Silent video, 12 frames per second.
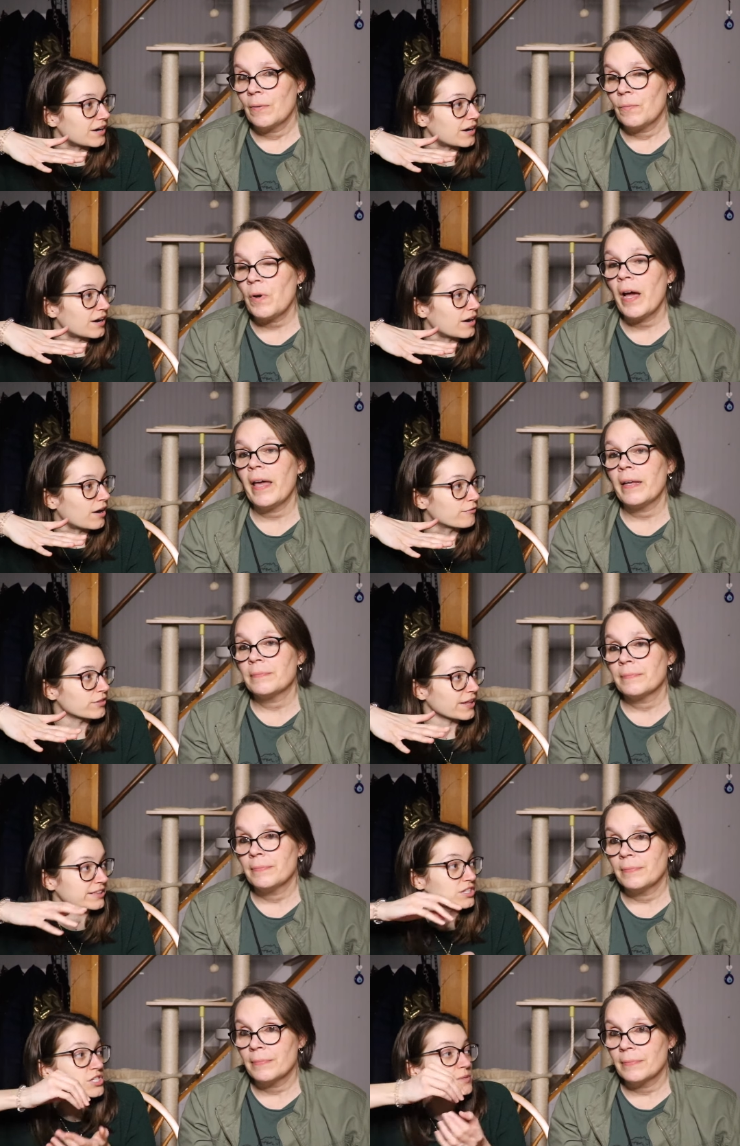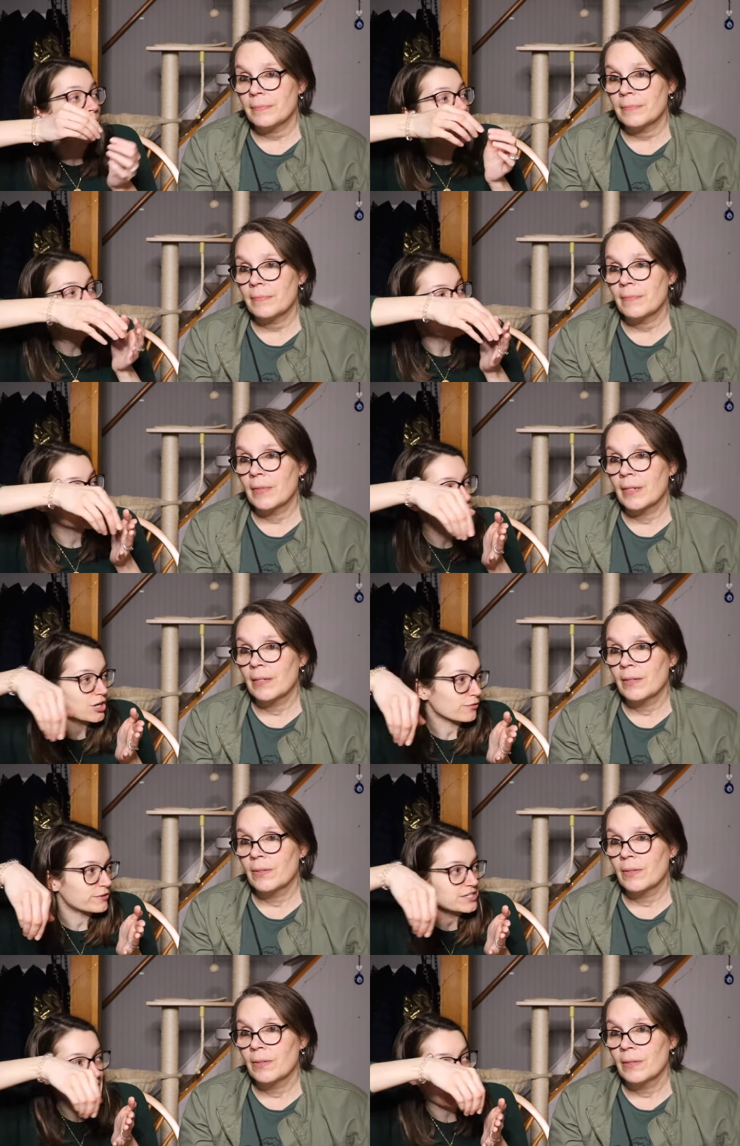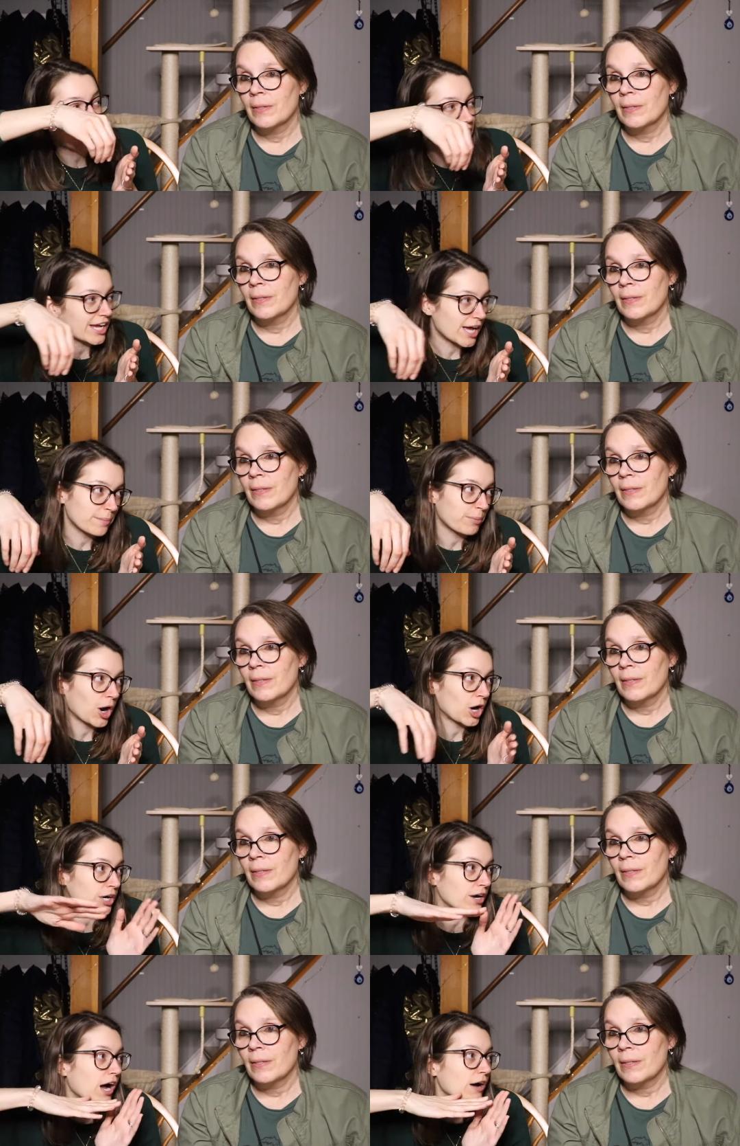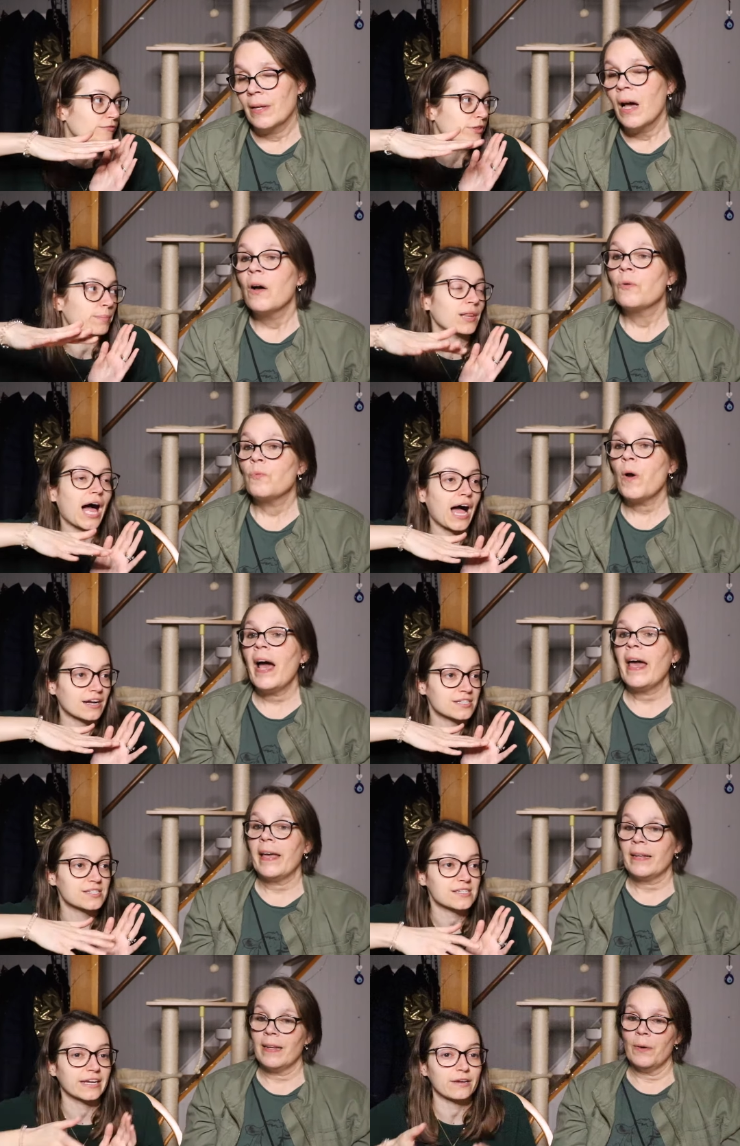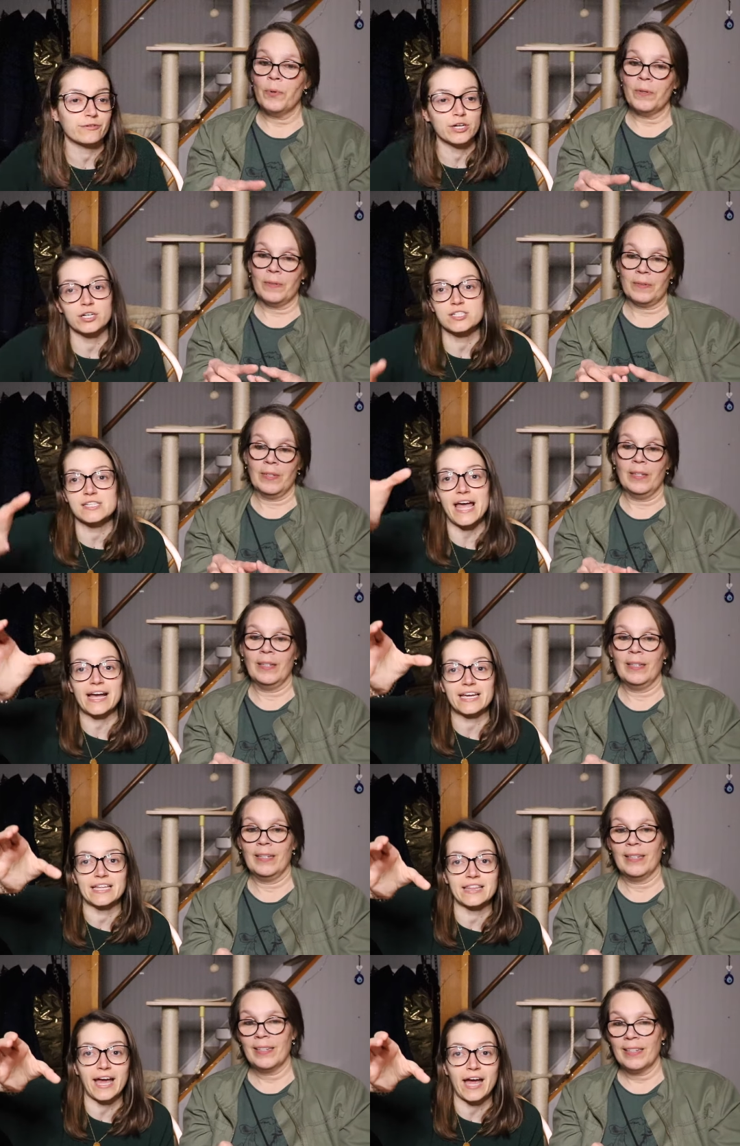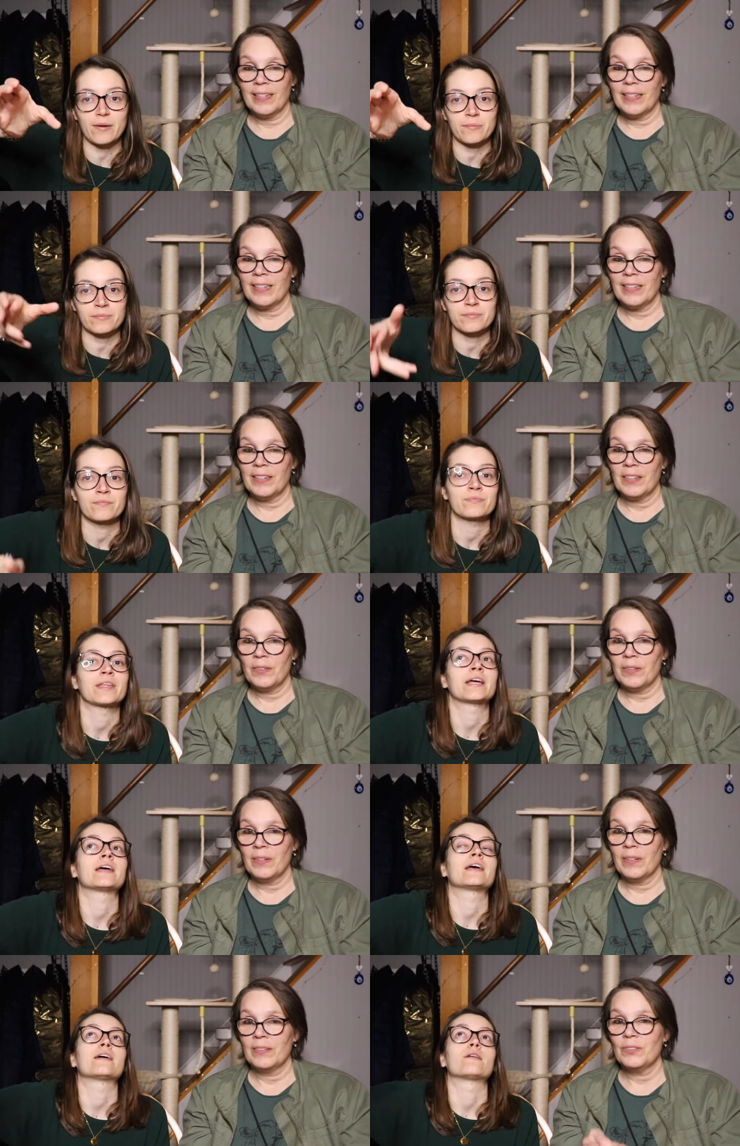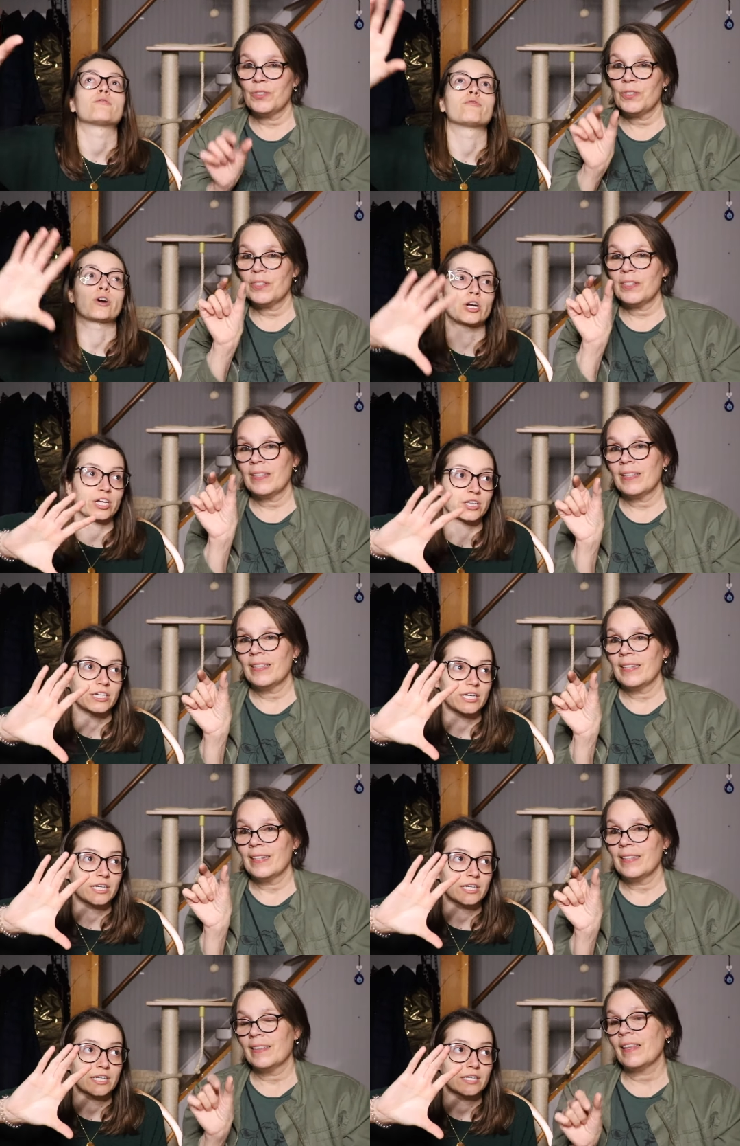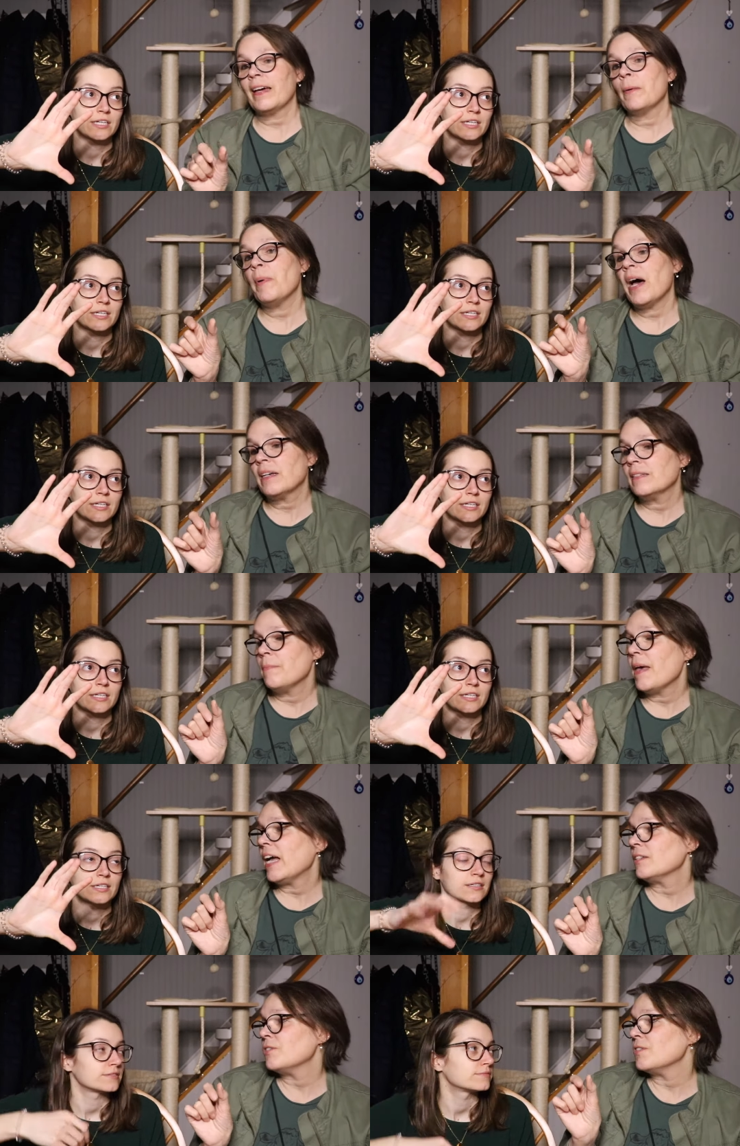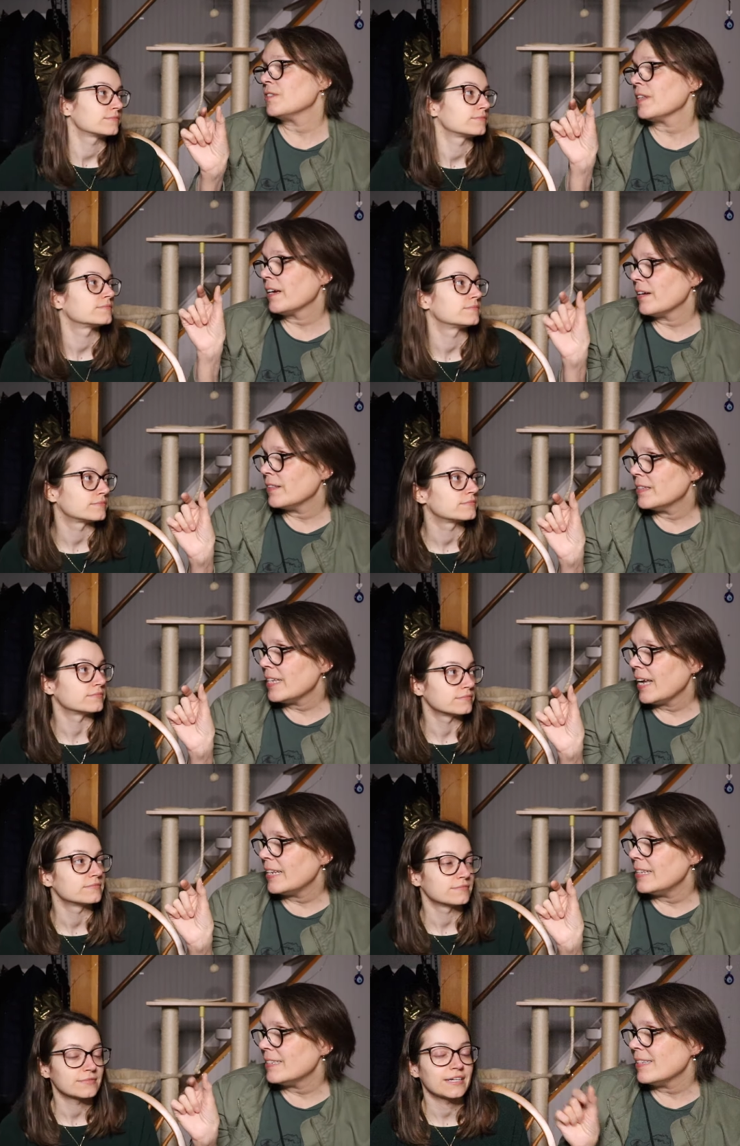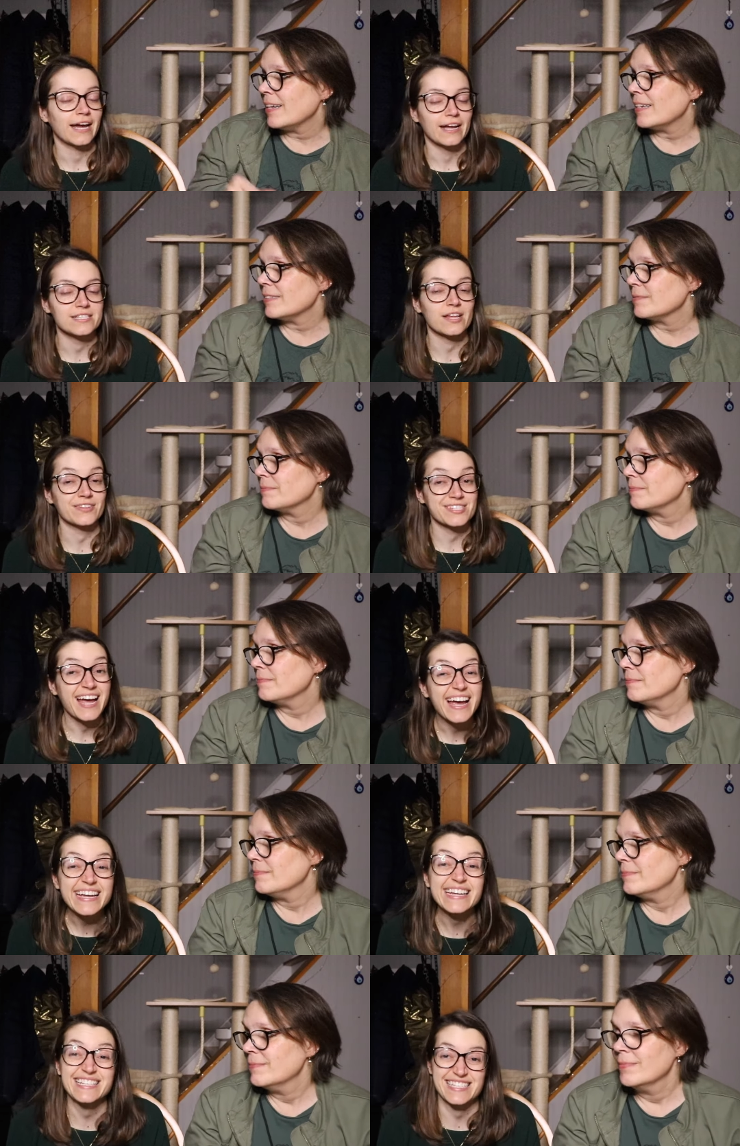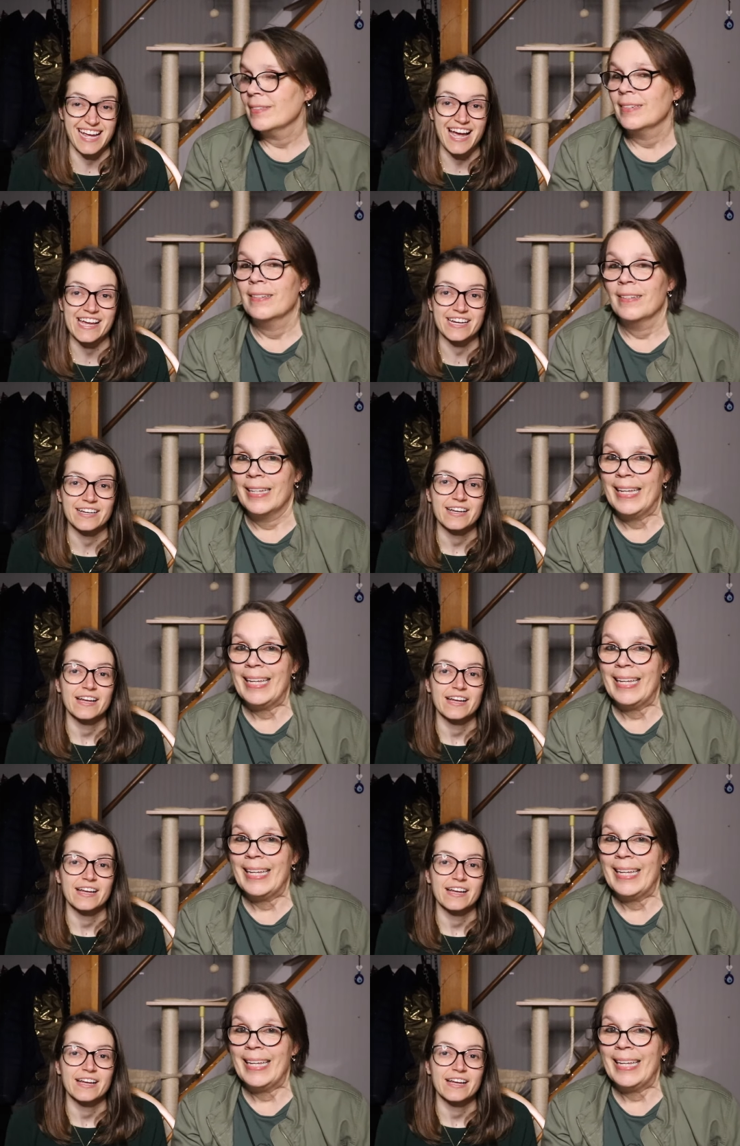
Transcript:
Speaker 1: Right. Of, like the smallest surface area part of the blocks. Right. Like it if was, you're stacking them just vertically. Like a box of matches, like on the tiny side. Yeah, it's on the tiny side.